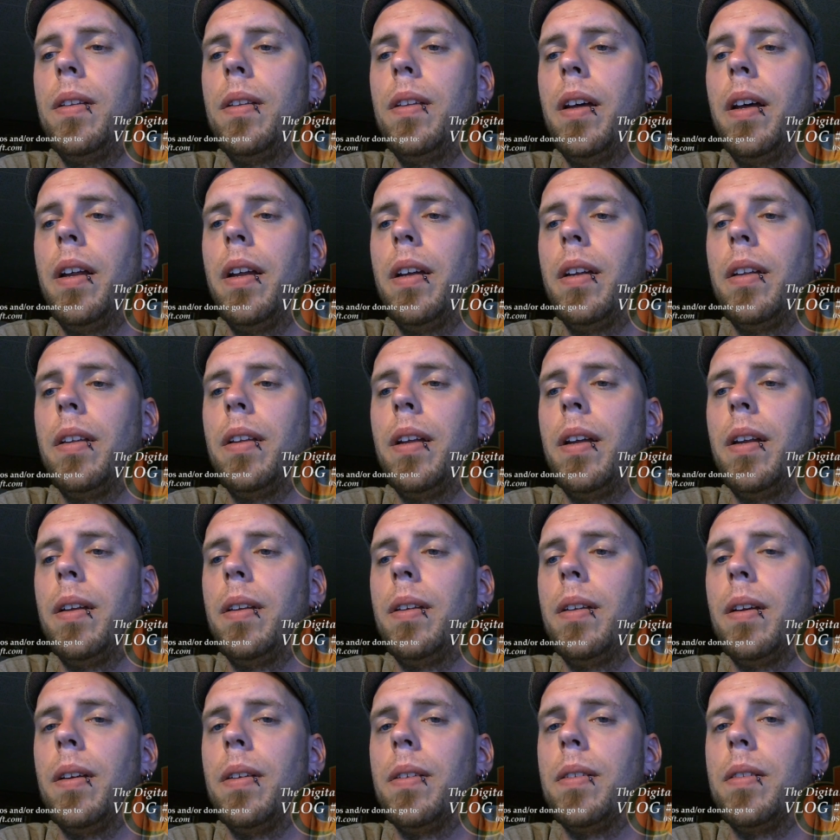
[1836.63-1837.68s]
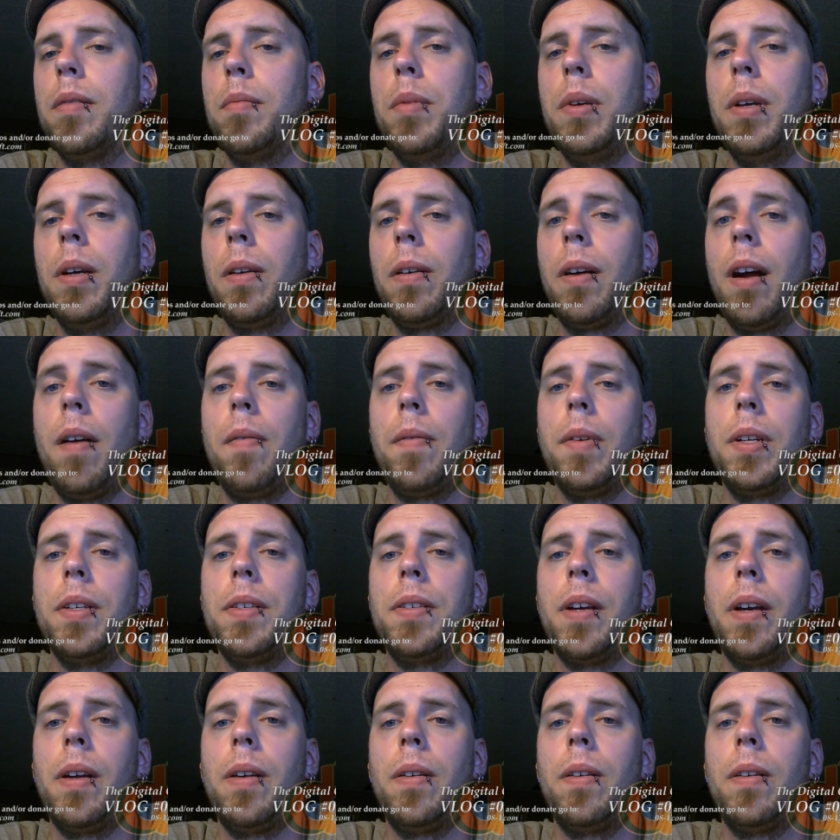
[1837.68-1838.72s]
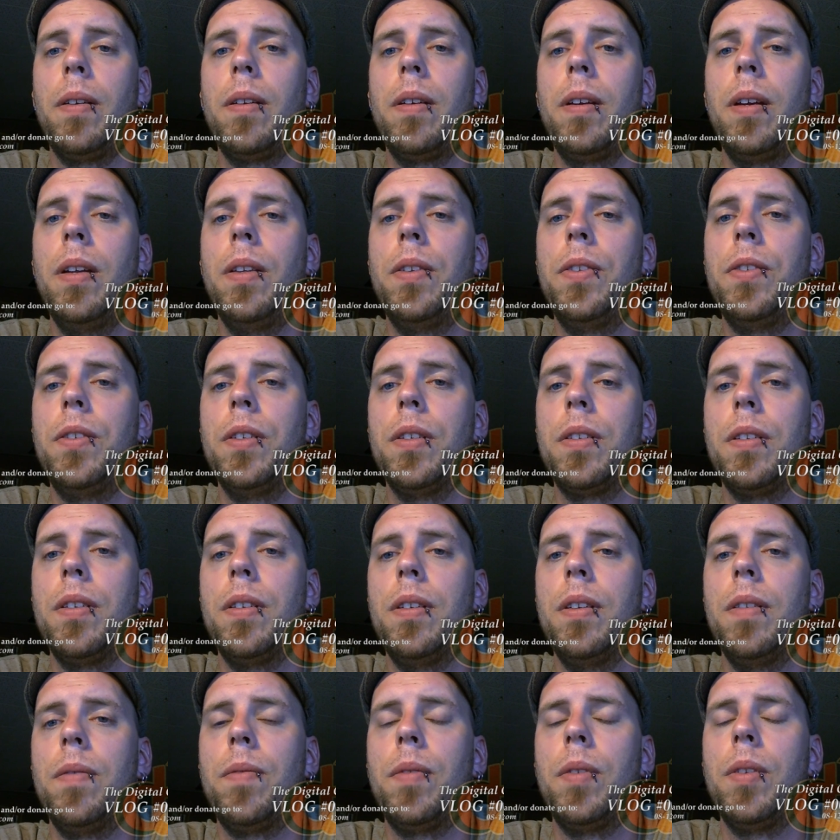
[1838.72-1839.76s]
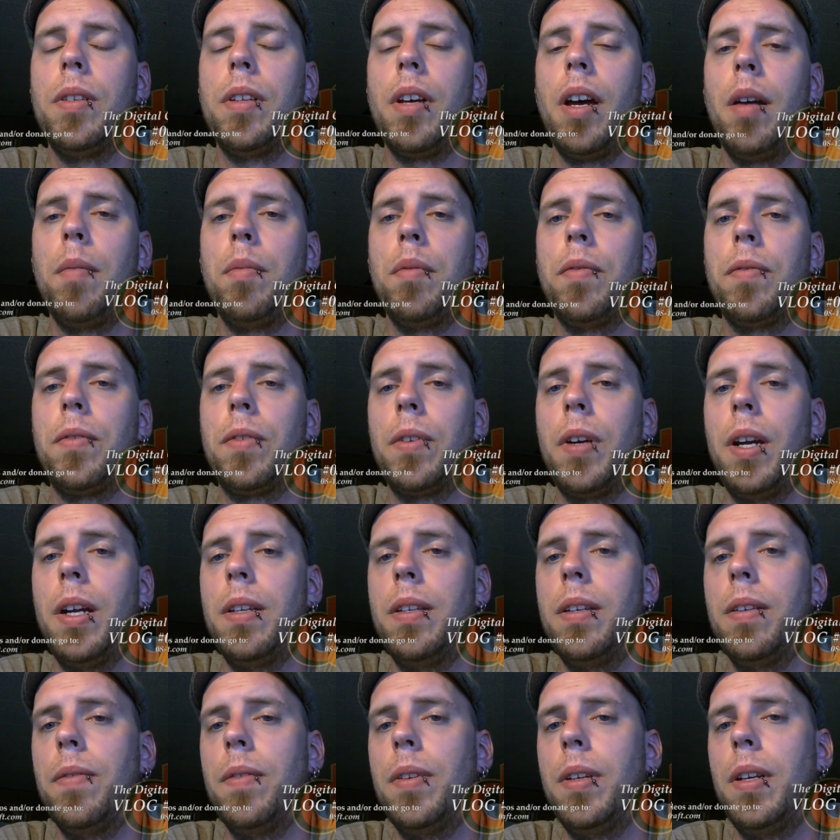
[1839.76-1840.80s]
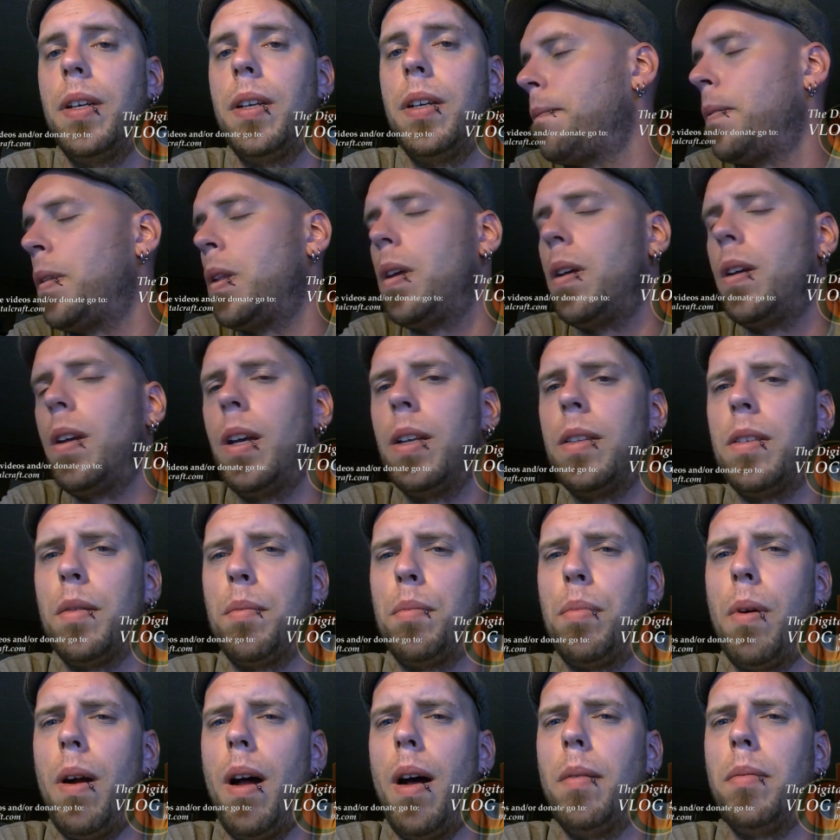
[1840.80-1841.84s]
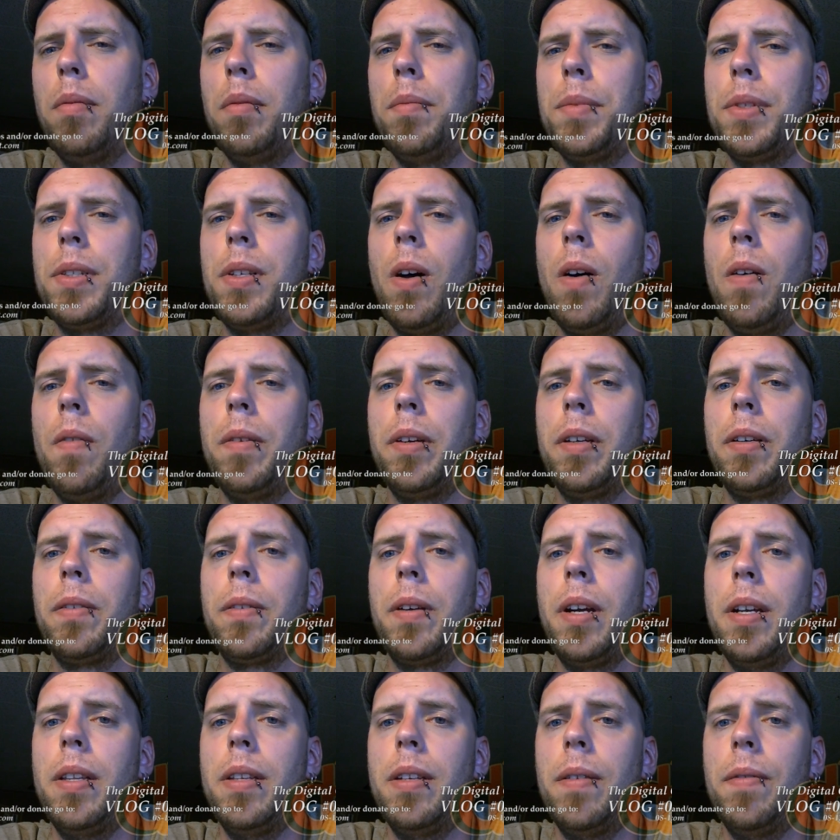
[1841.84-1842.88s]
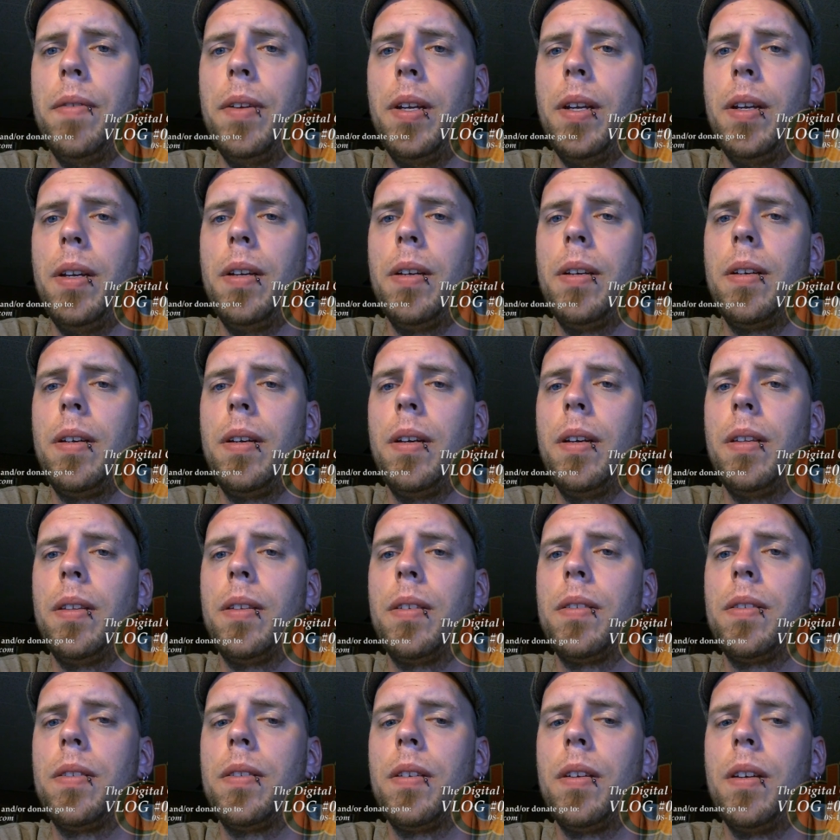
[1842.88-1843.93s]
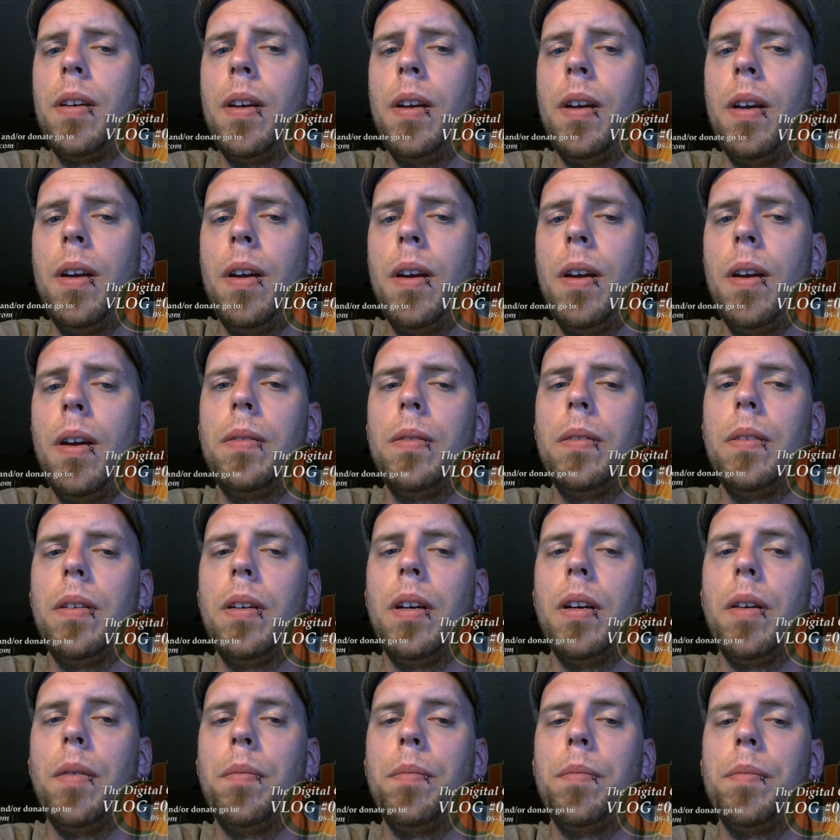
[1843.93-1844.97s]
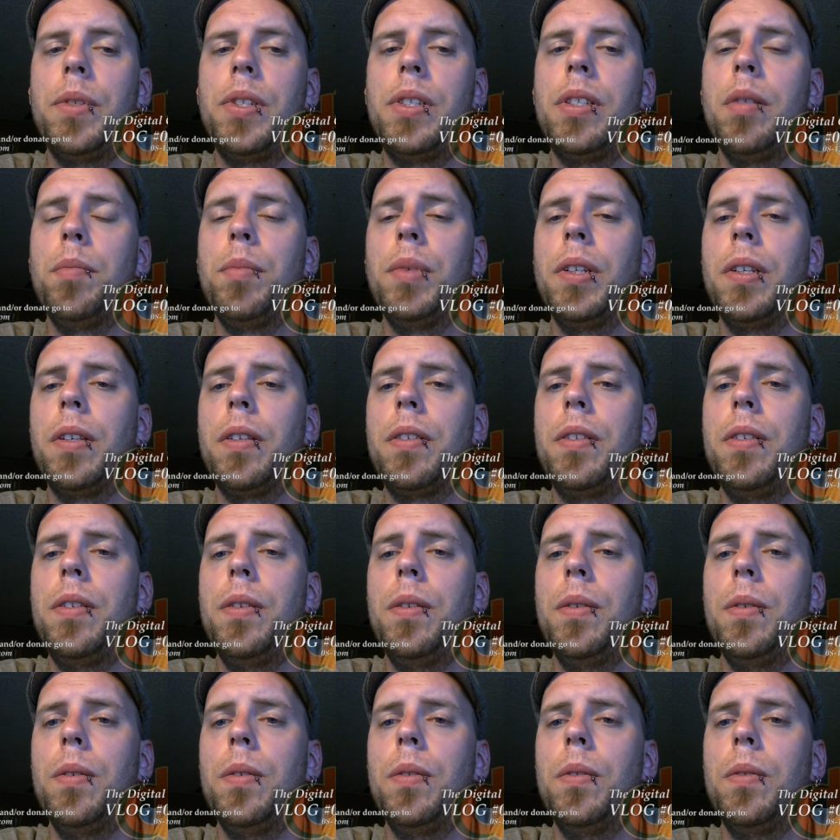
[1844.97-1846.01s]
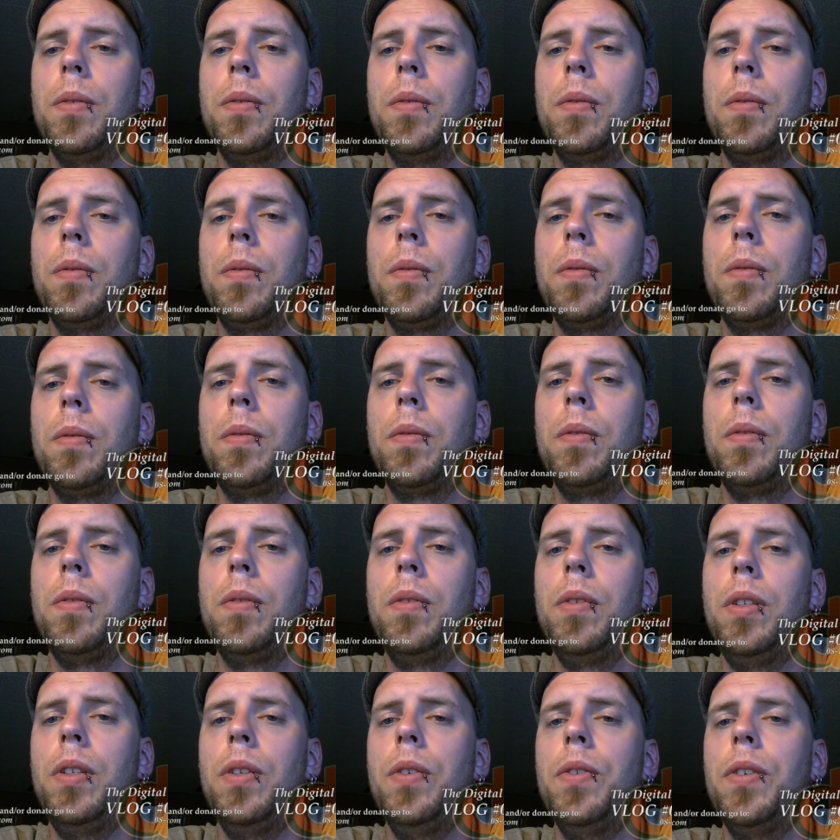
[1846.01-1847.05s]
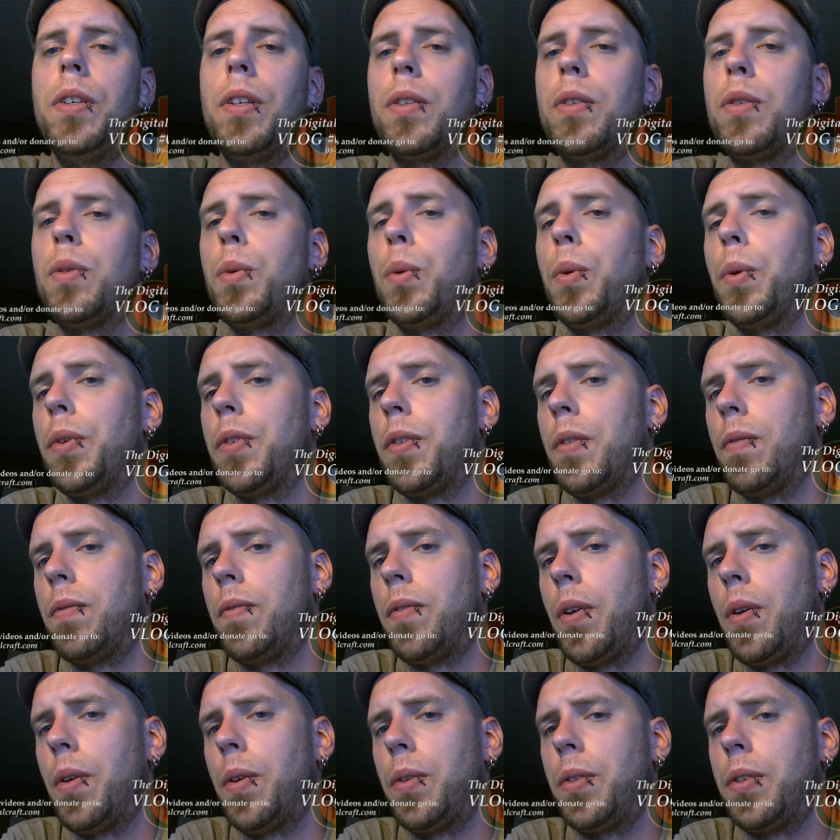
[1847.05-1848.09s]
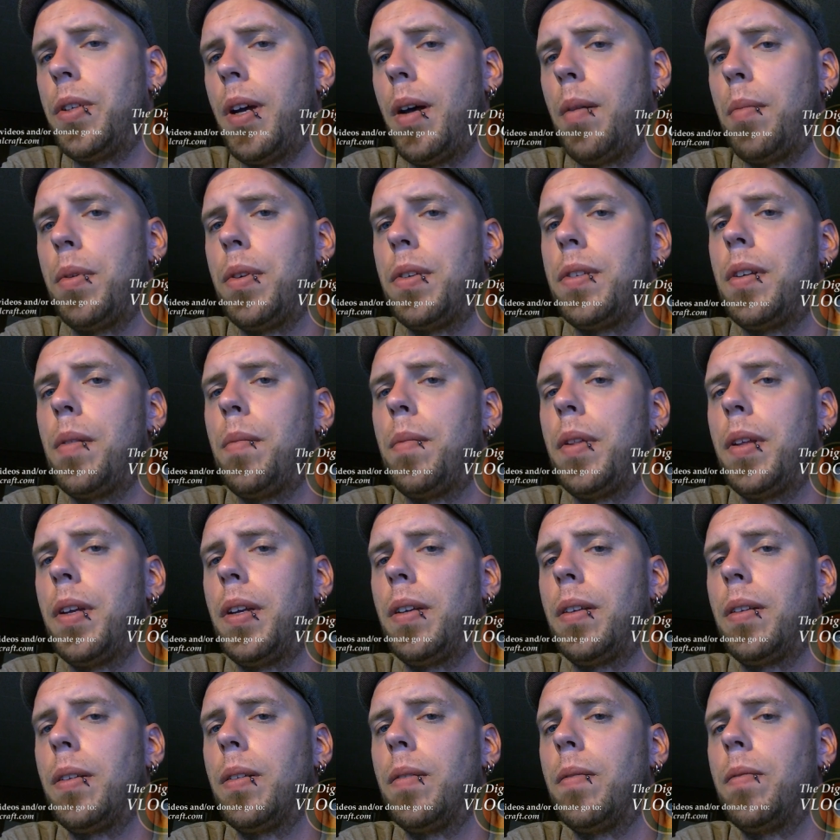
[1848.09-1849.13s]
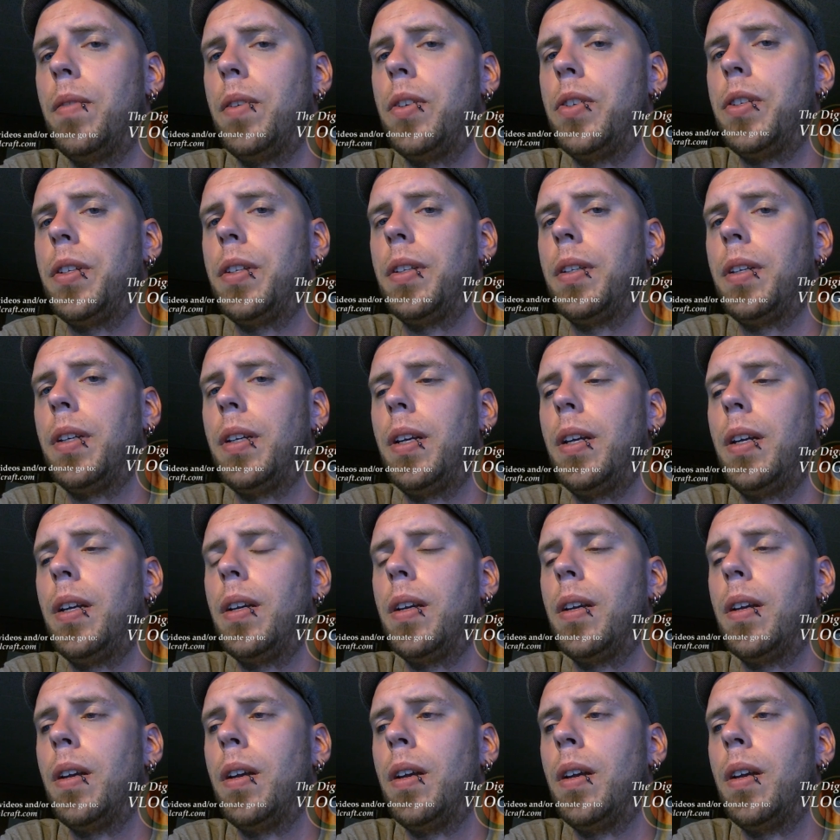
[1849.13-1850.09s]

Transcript: that it does to be a graphic designer. It's just a different type of creativity. It's a problem-solving creativity. It's similar to using tools in Photoshop or something efficiently.